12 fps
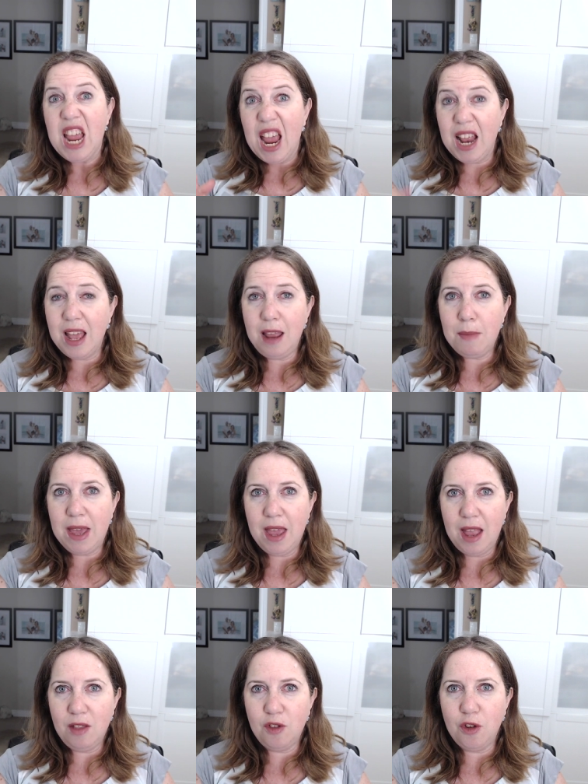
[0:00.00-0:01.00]
And getting my
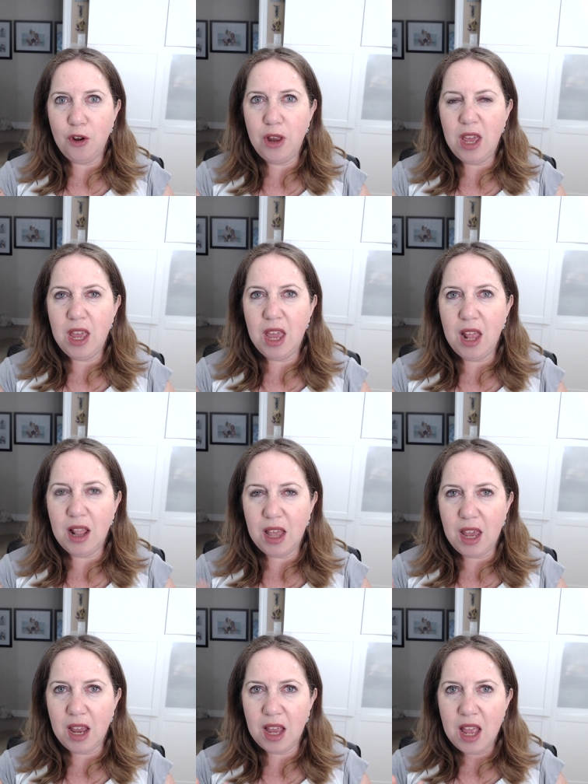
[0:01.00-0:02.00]
hands dirty in
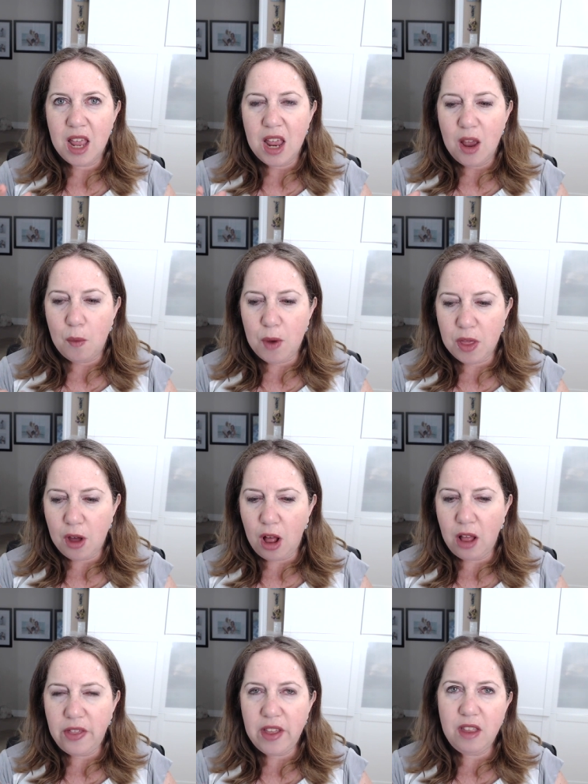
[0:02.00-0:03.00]
like with
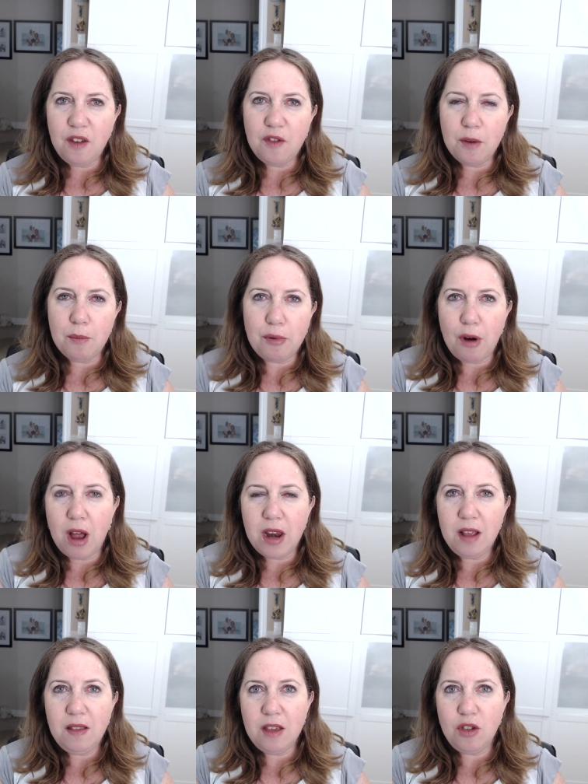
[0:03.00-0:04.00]
all the different
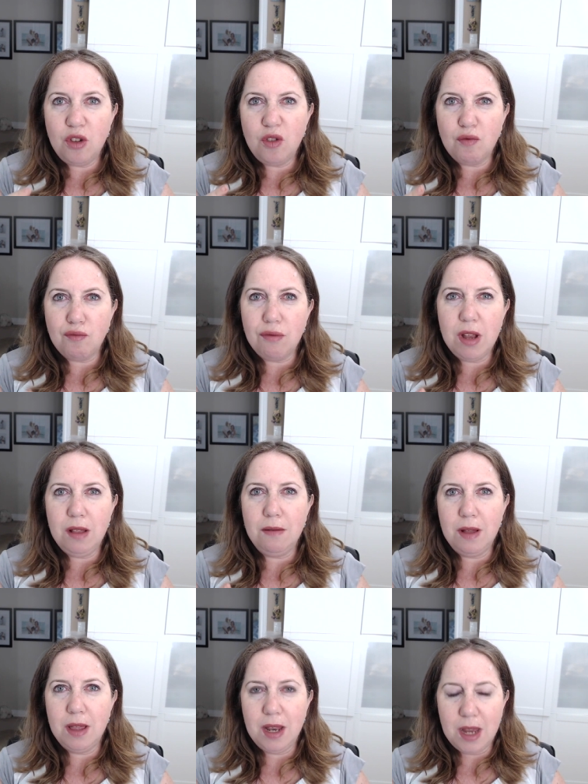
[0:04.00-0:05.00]
products, it's just really,
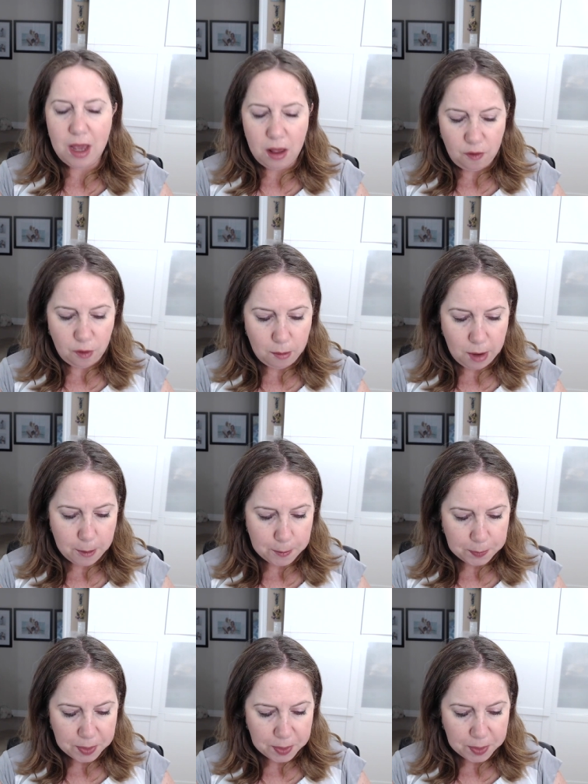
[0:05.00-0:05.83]
really nice for me.